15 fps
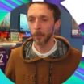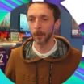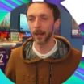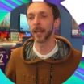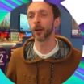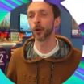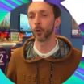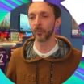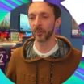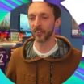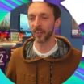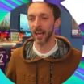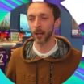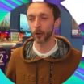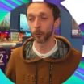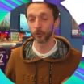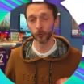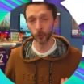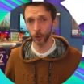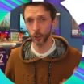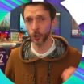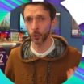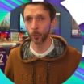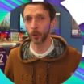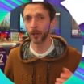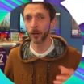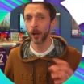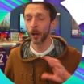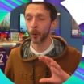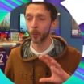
making lots of tackles, and really showing